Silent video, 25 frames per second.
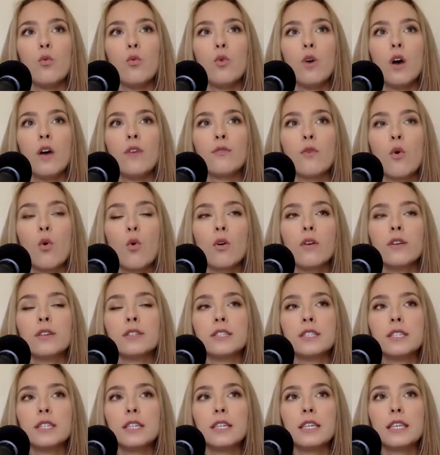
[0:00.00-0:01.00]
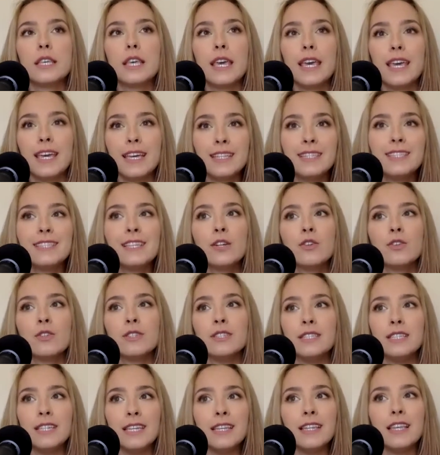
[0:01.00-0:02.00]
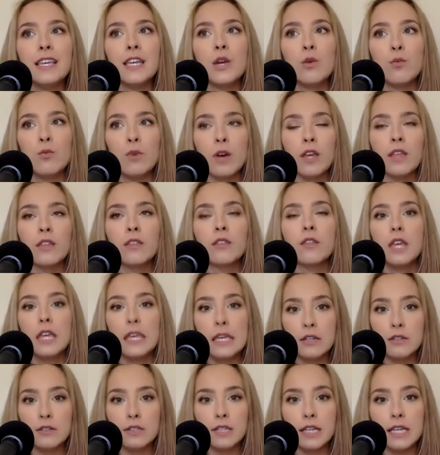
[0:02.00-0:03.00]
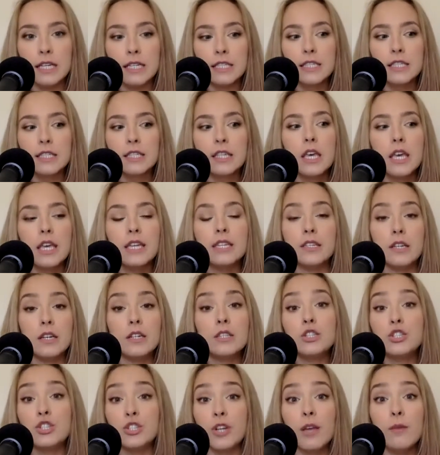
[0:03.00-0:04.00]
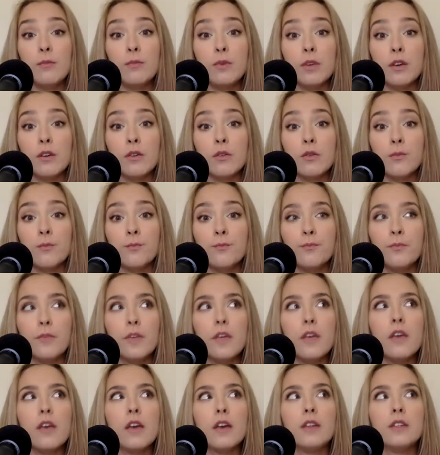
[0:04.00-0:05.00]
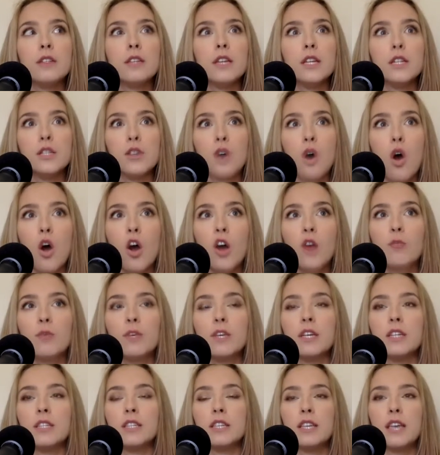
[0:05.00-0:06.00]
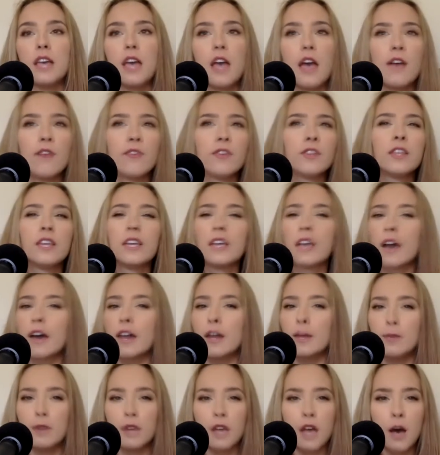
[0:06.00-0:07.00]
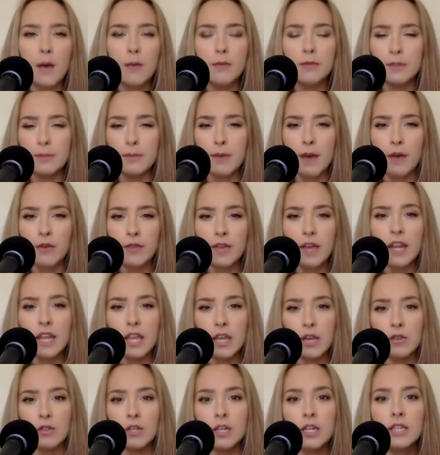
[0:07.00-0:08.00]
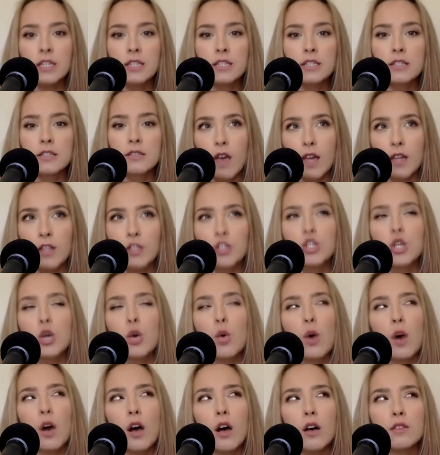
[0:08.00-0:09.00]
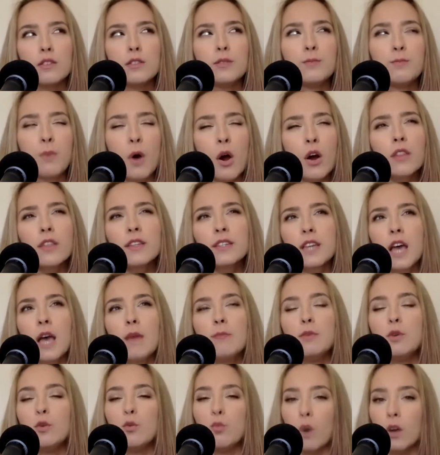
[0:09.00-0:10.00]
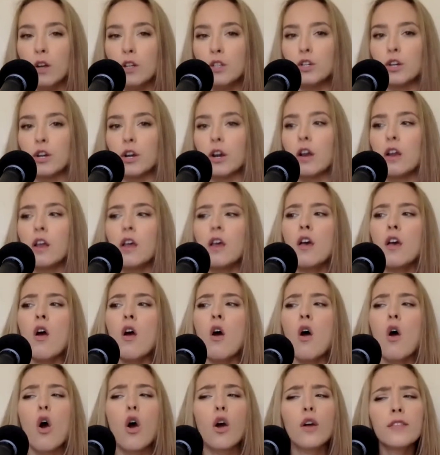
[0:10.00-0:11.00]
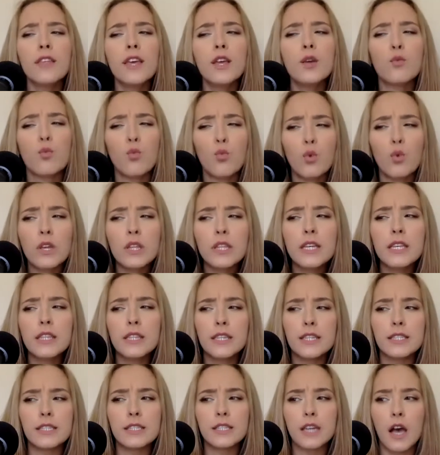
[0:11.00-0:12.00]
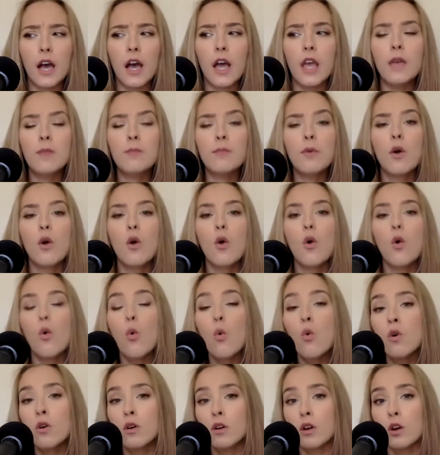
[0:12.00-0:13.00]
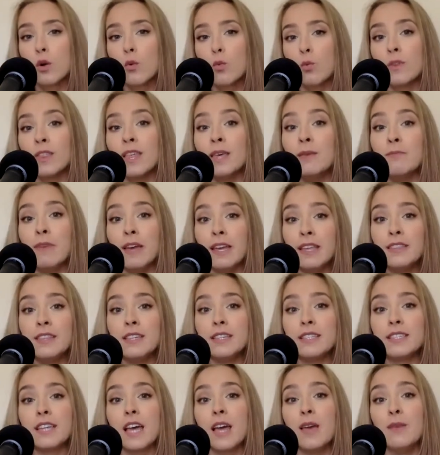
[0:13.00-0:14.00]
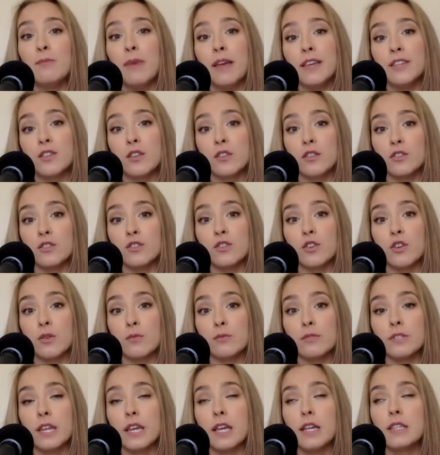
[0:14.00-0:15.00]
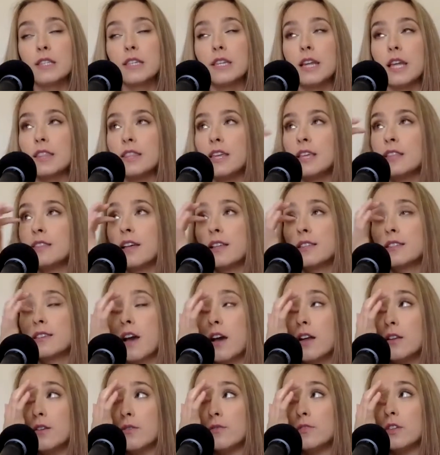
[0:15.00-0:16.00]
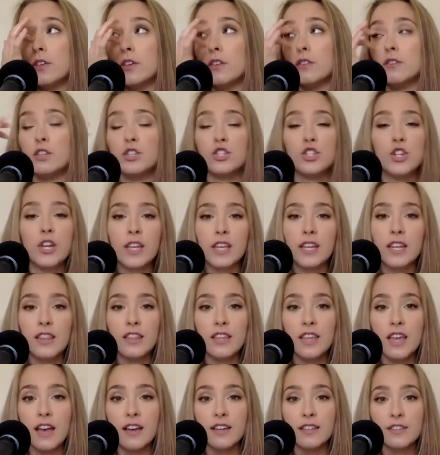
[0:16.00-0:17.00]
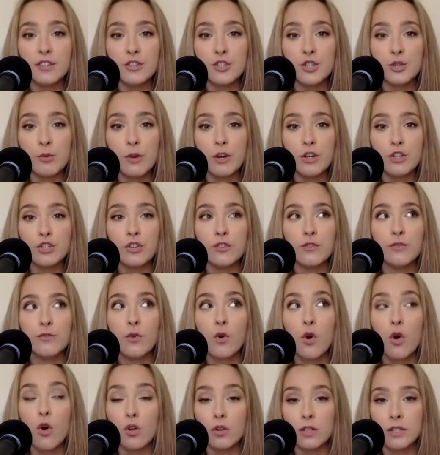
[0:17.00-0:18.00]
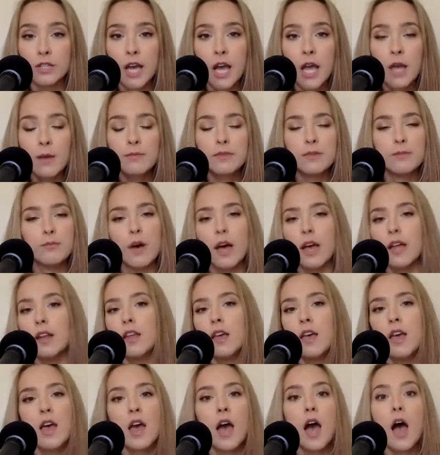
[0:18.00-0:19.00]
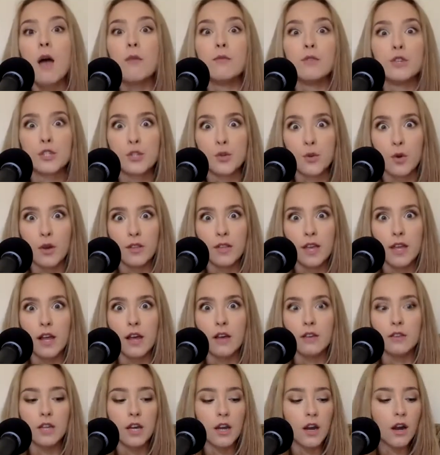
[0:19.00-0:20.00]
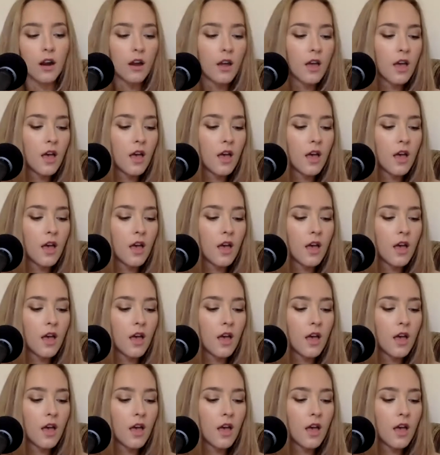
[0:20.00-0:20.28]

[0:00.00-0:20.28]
of course, kids that are dealing with illness, it does shape you. And it's hard because everything kind of becomes about that illness. And so part of the time you wonder, are they really this type? Or were they made this type based on their circumstance? And I think that's kind of the chicken and the egg situation for all types, but I'm just throwing that out there.